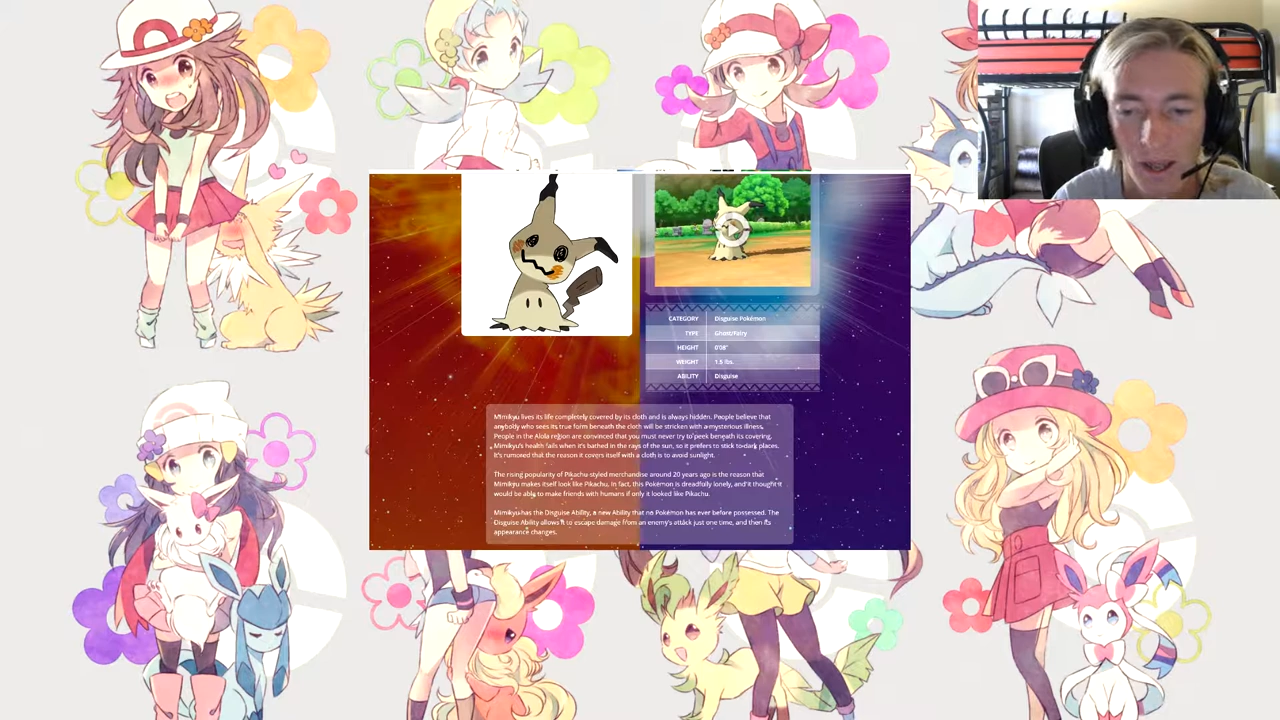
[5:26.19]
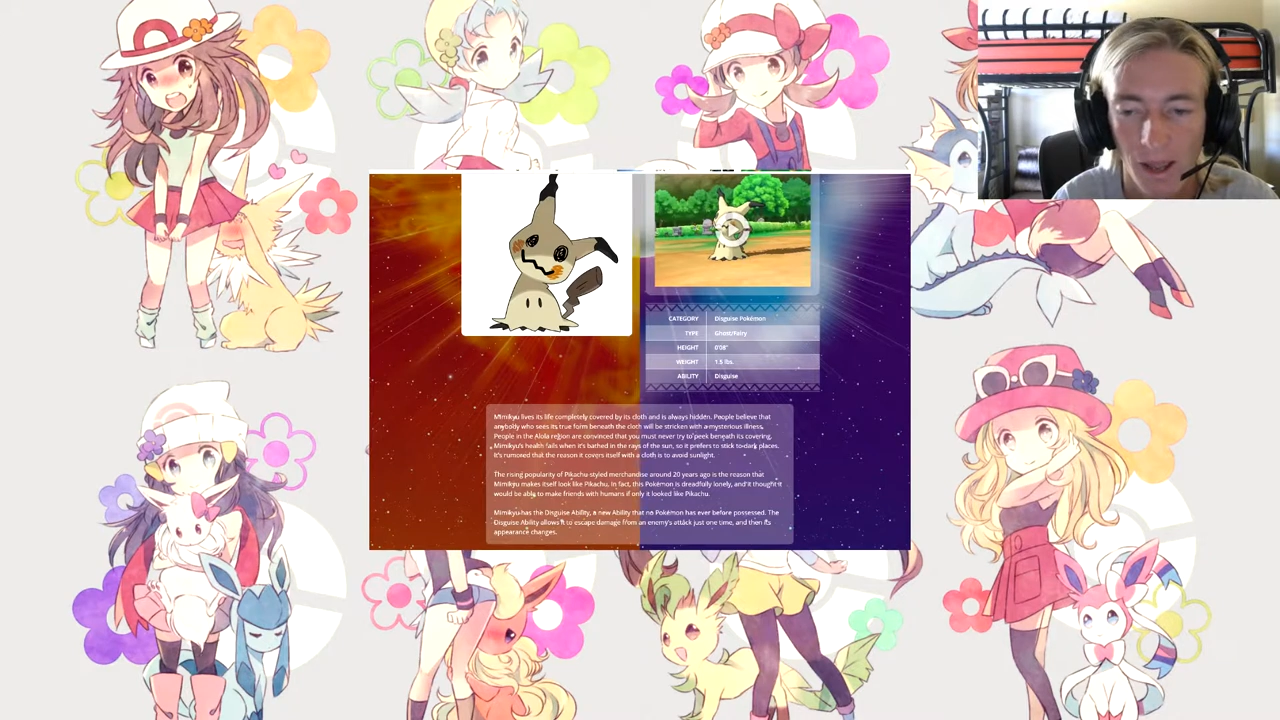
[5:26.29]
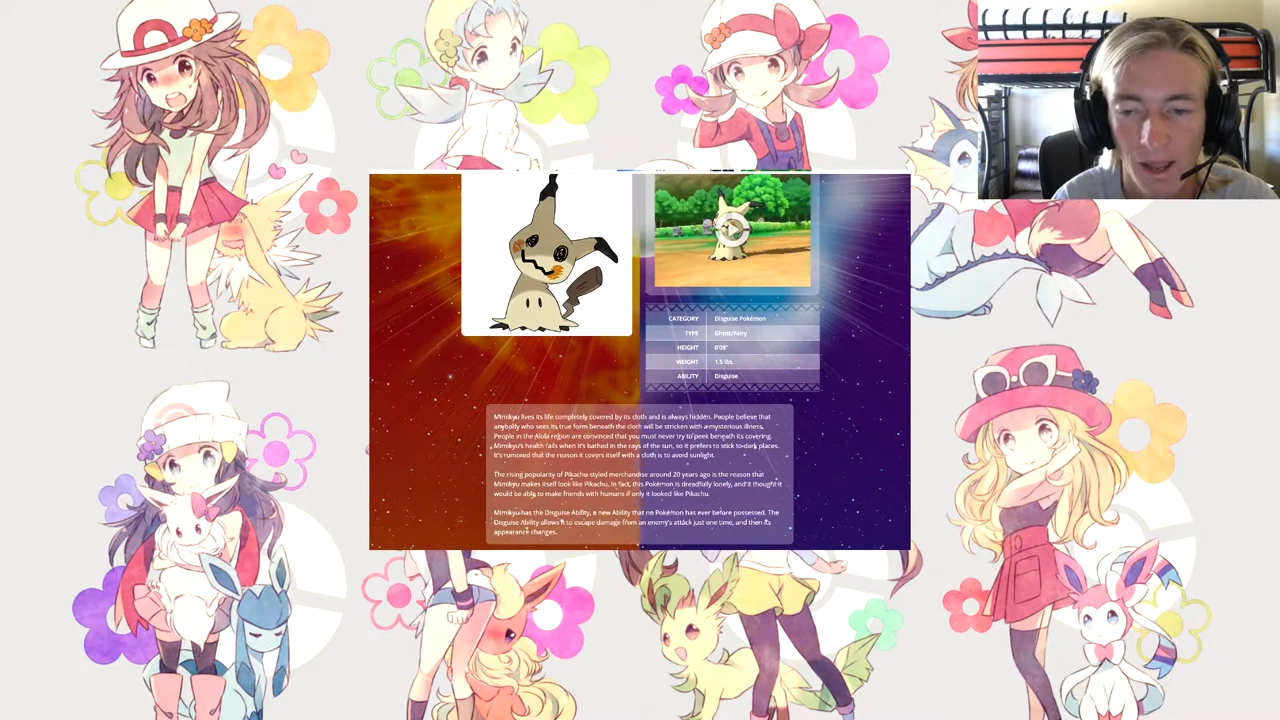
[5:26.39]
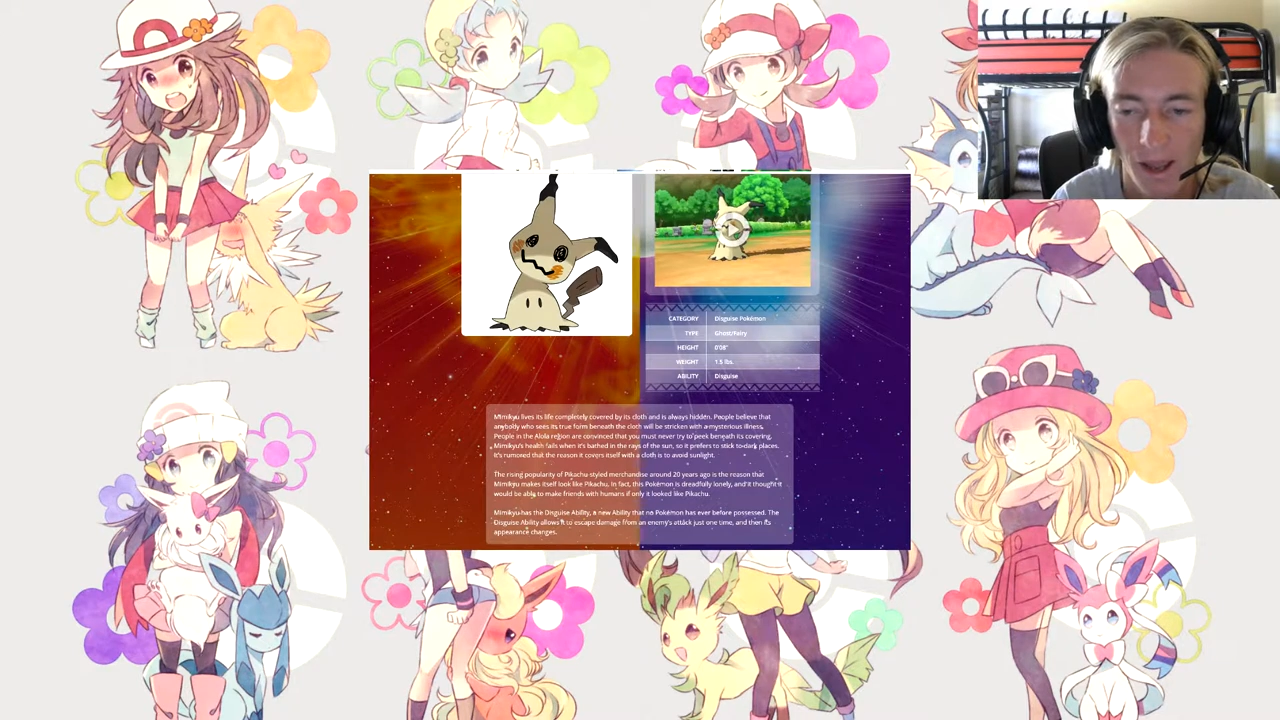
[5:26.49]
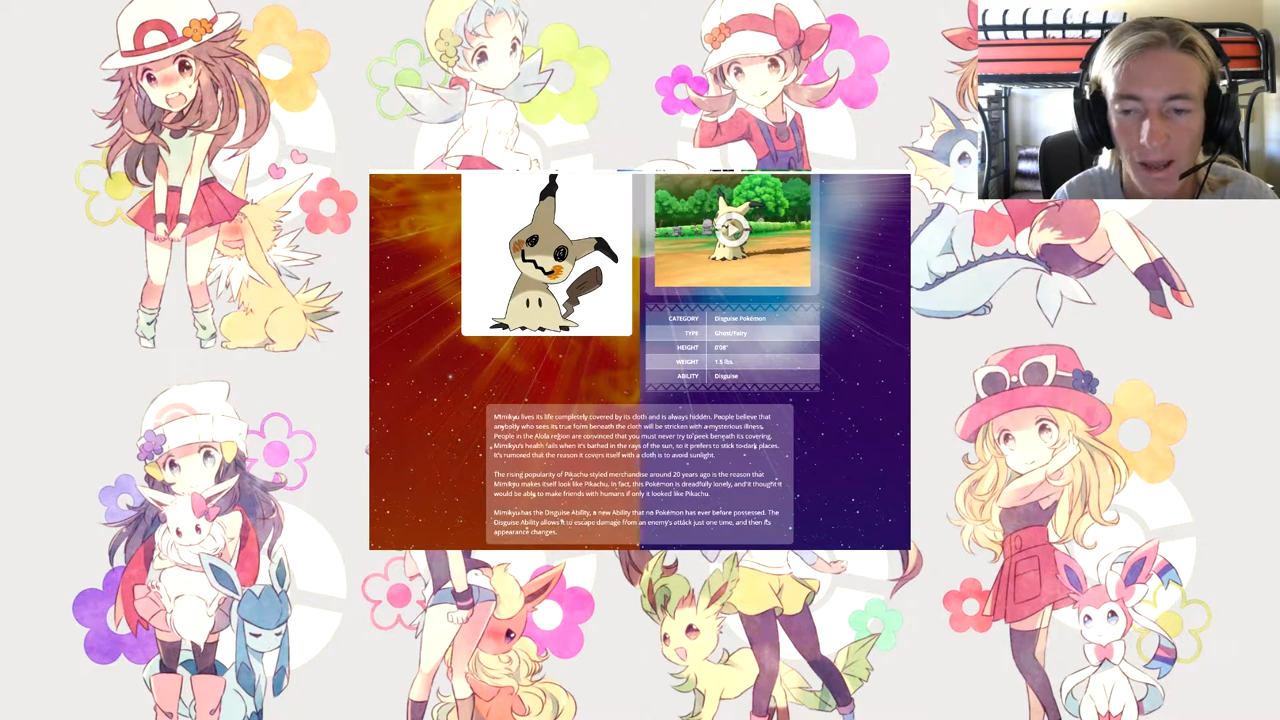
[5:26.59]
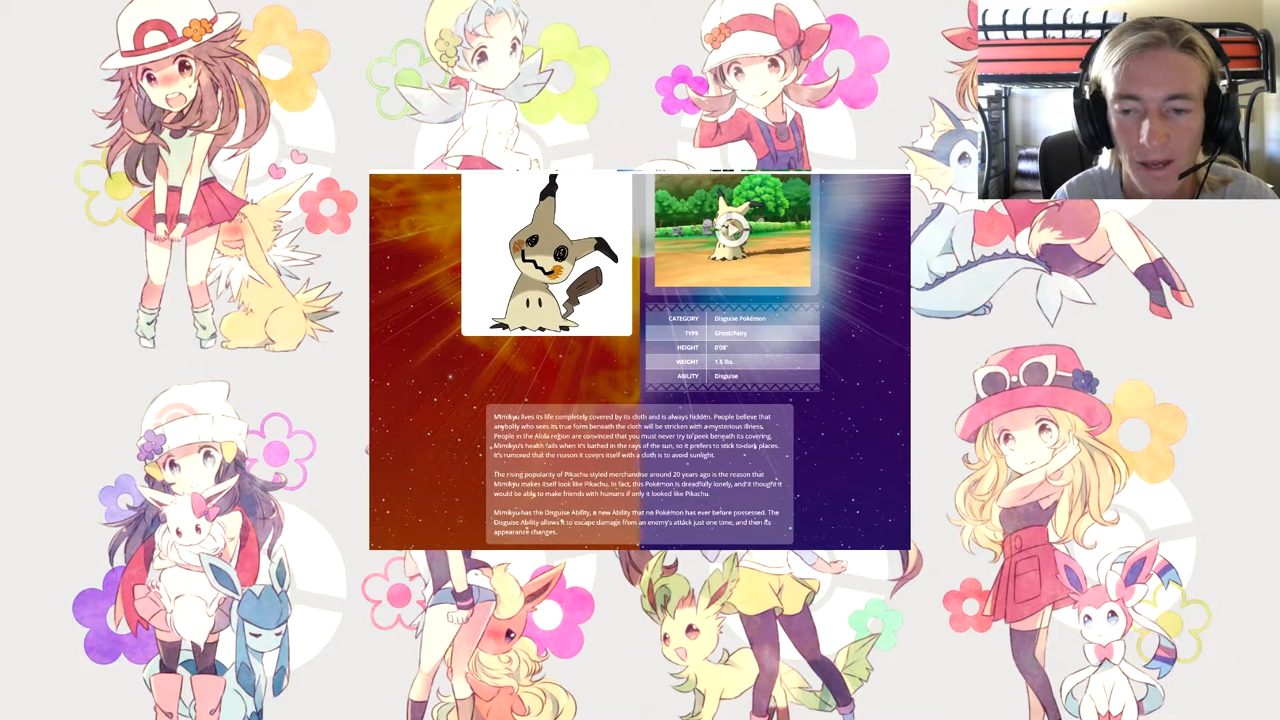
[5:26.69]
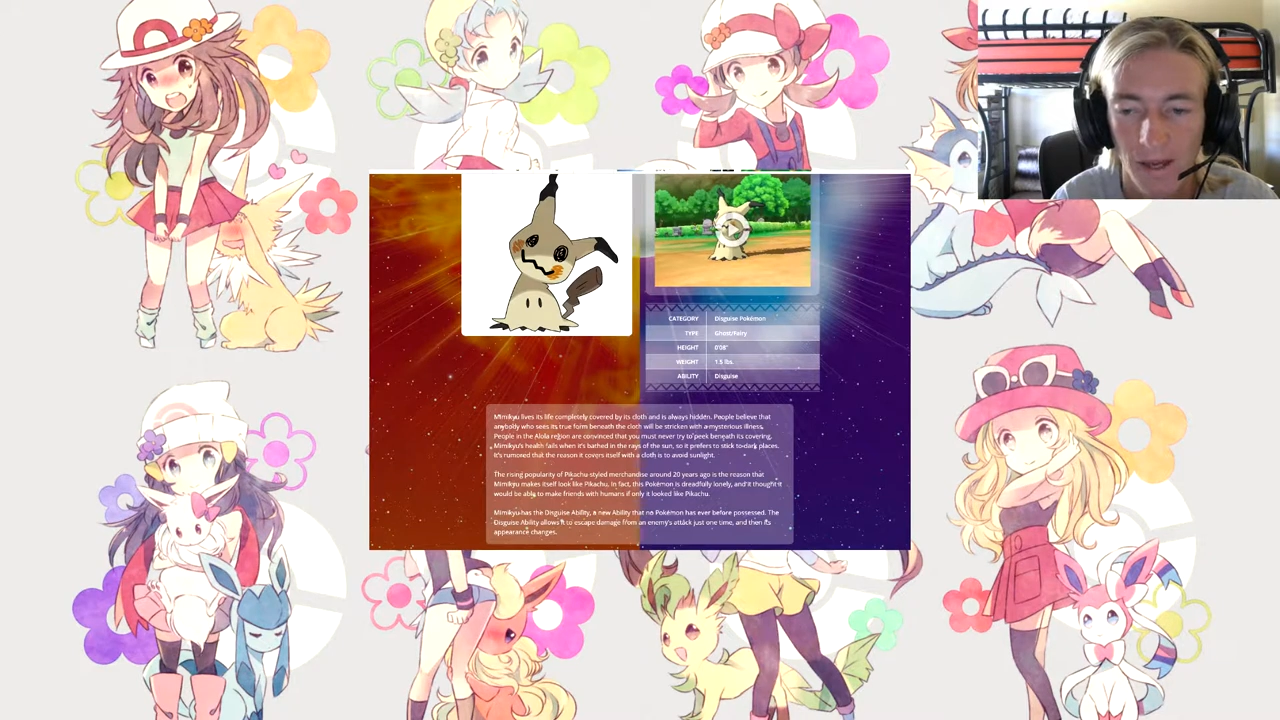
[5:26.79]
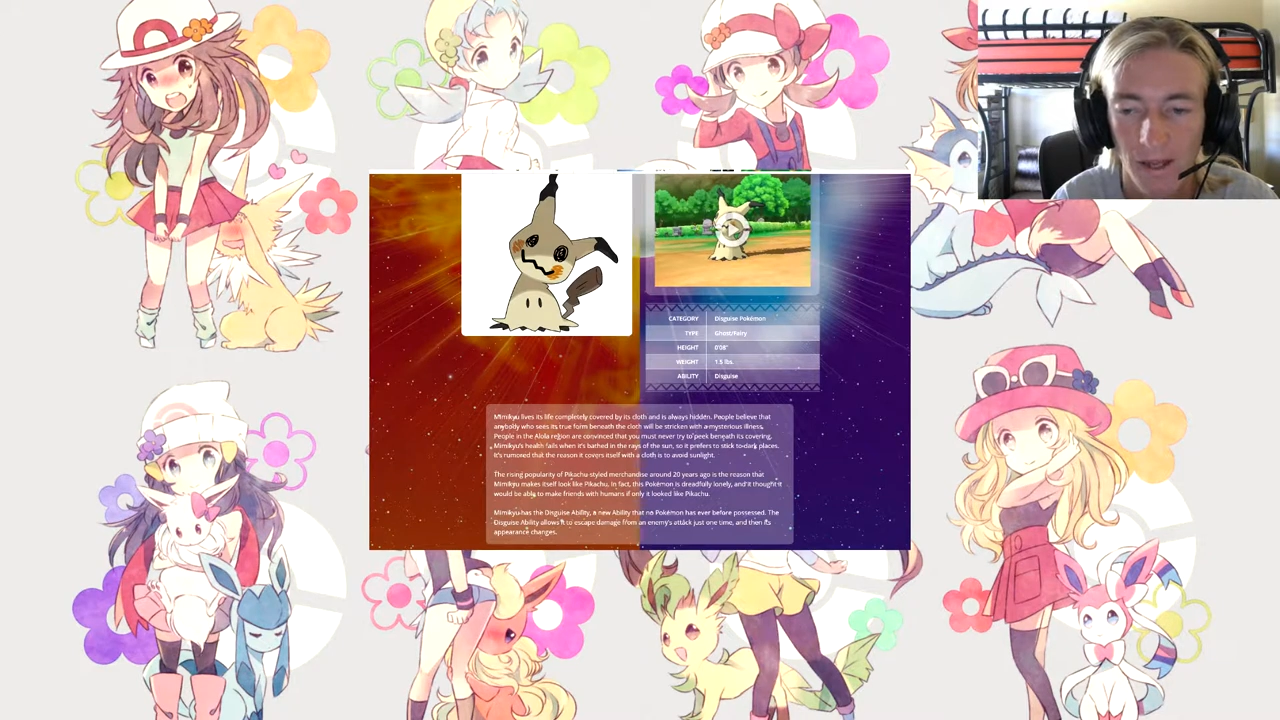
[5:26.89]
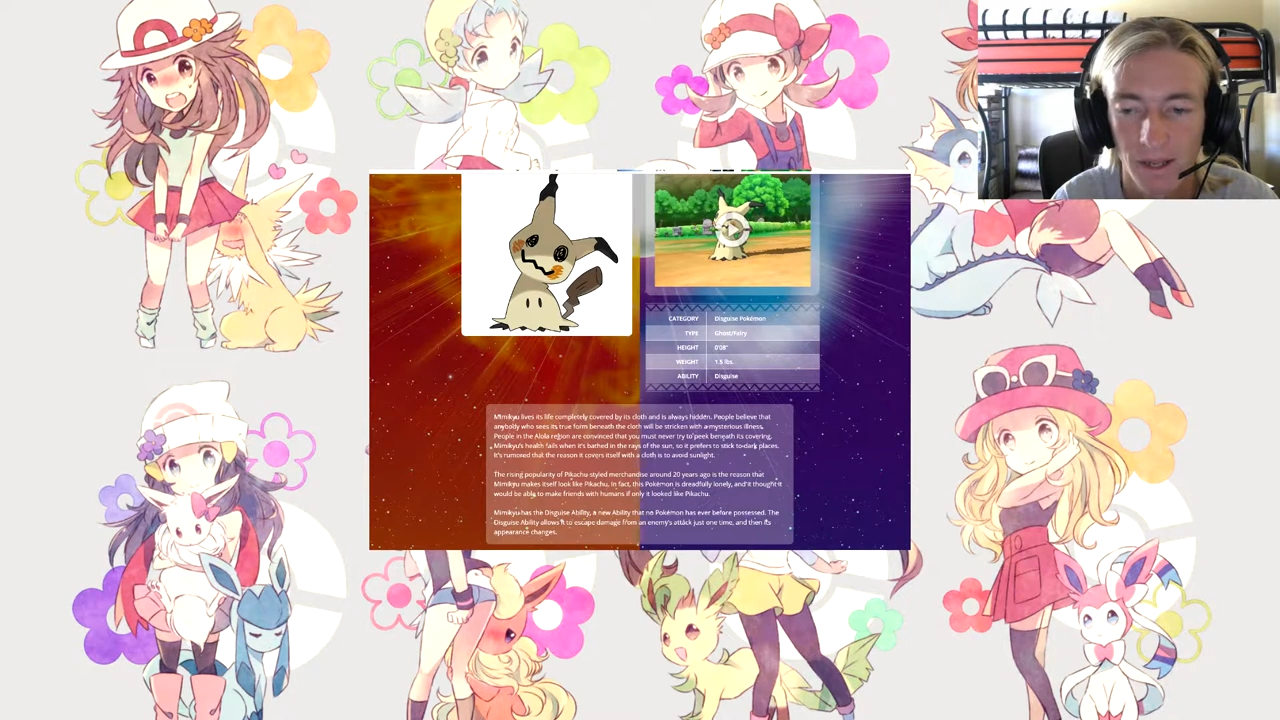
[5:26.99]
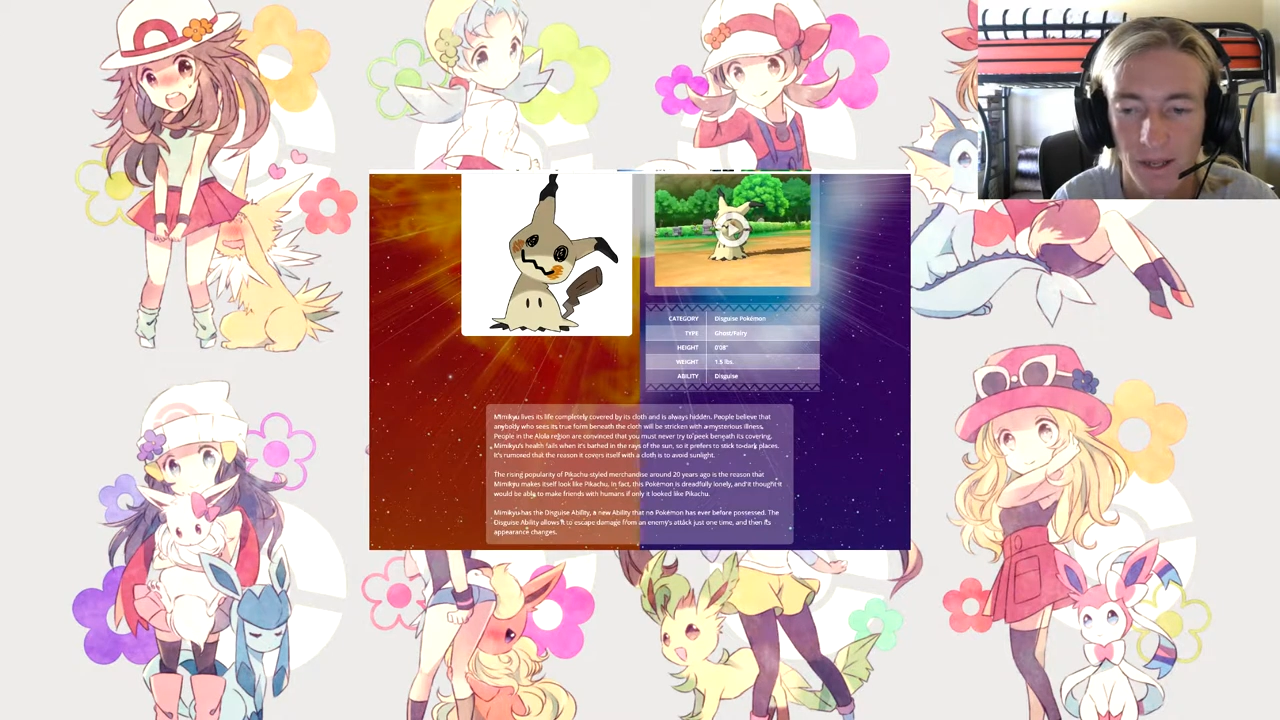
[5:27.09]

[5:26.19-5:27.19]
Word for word: and